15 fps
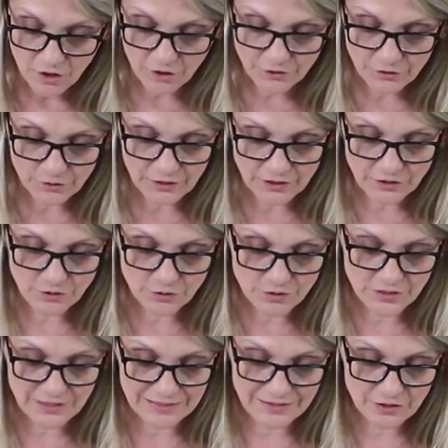or you can
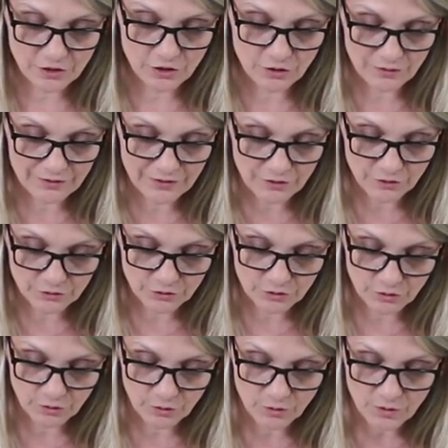use this cute little
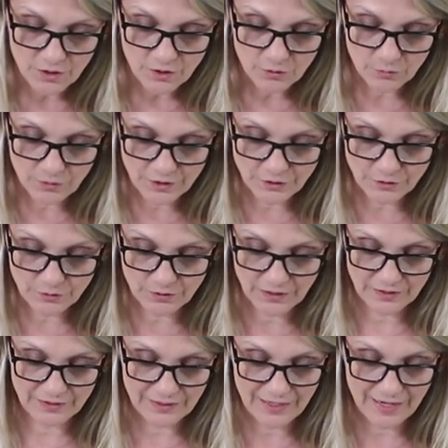tool where you
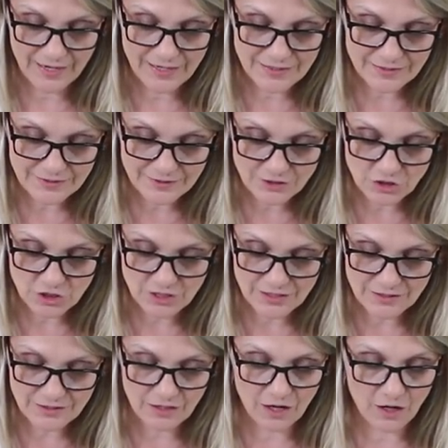can nicely
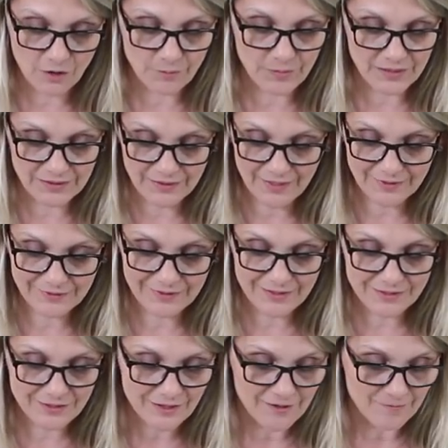just open like
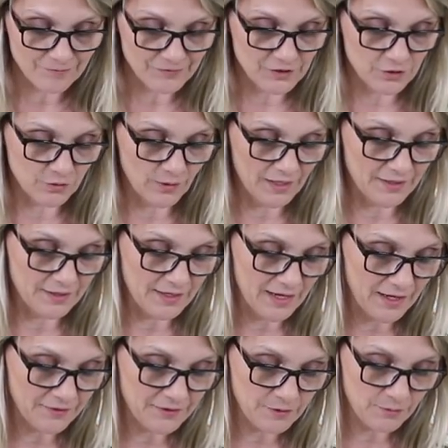this do
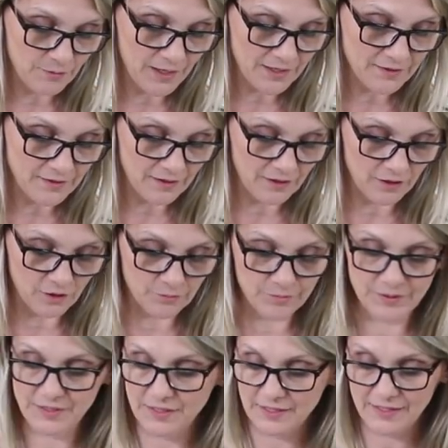another one
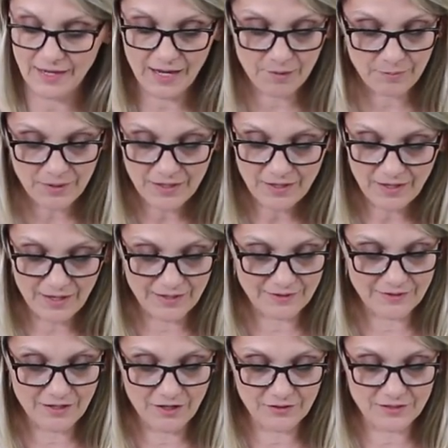open it up
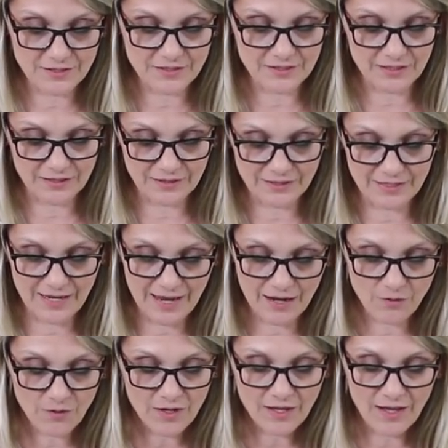and notice it.
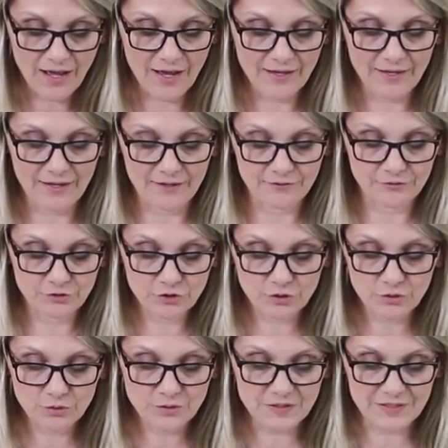now I have
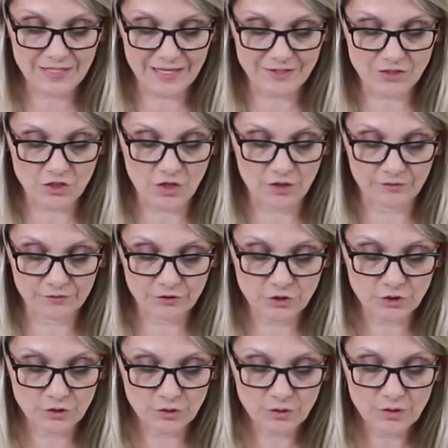two sets of
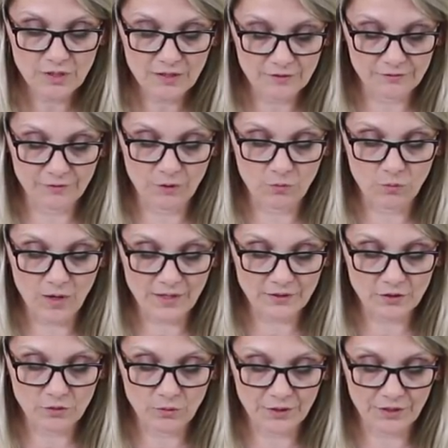two for
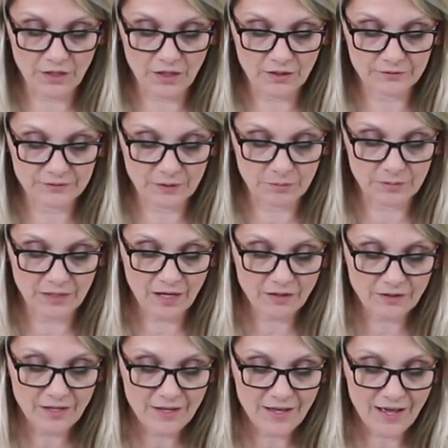one quarter of the
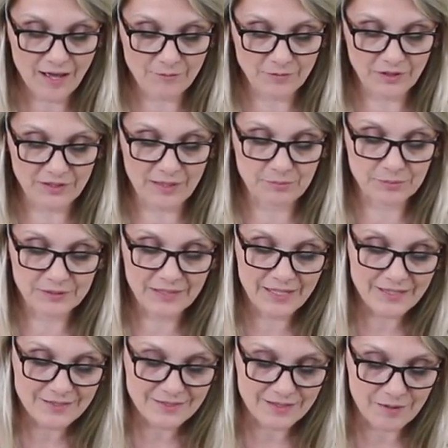block I'm gonna
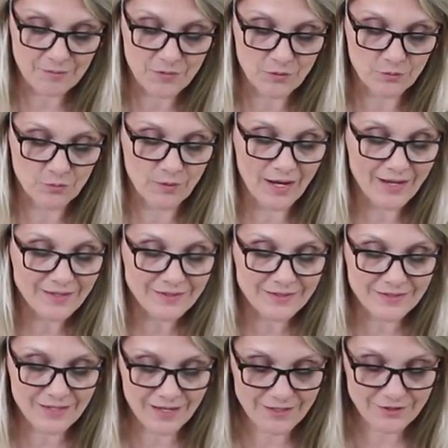place them right
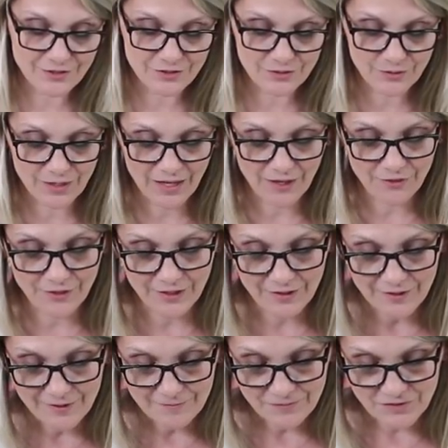sides
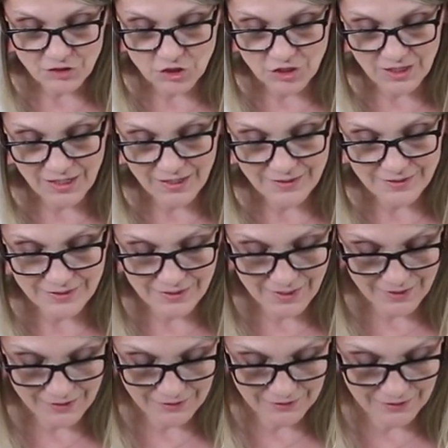together just
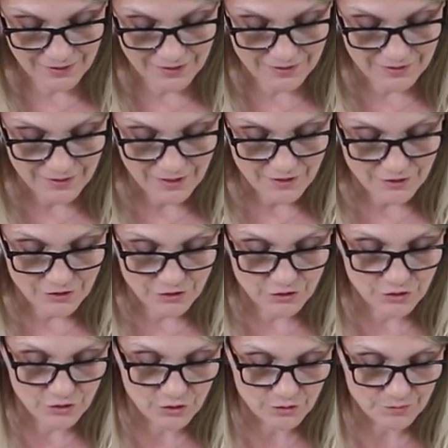like this
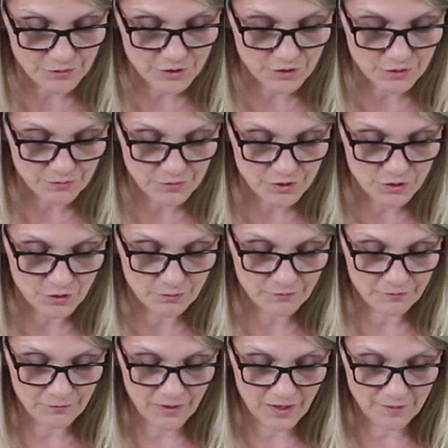zoom zoom zoom
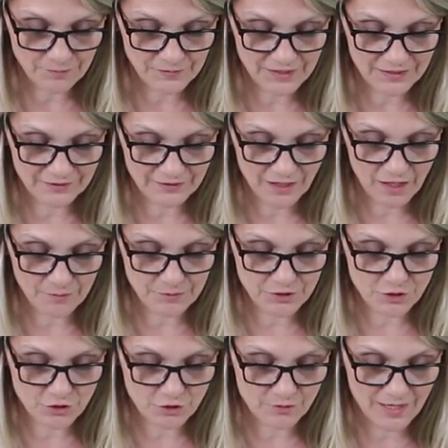from the top
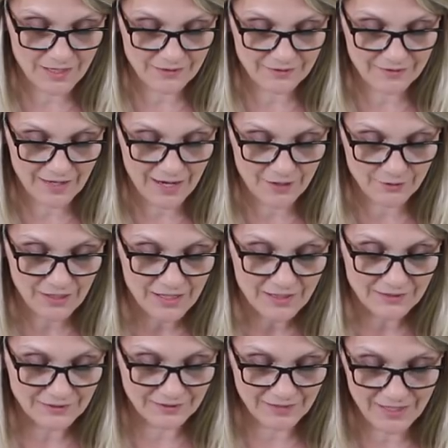straight down
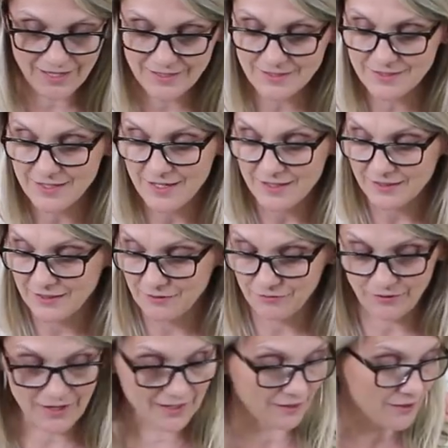yes
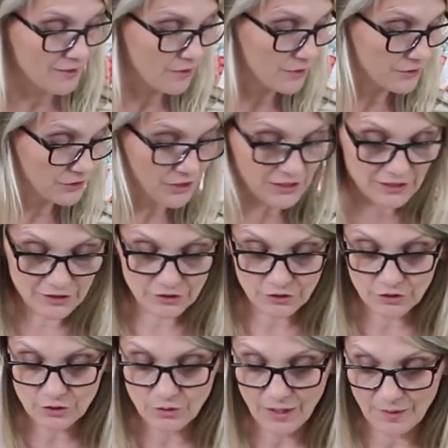if I needed
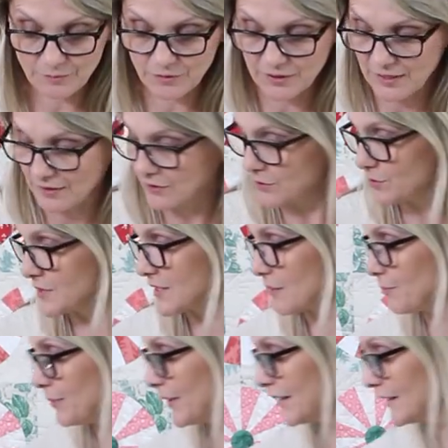to I'm gonna use a
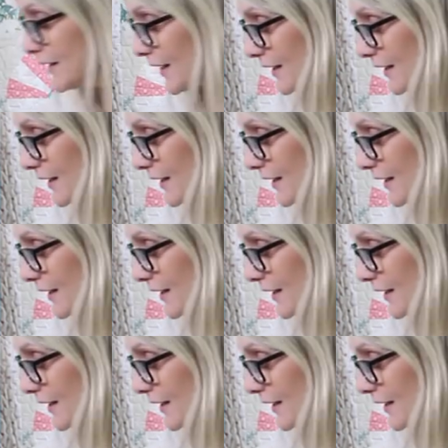pin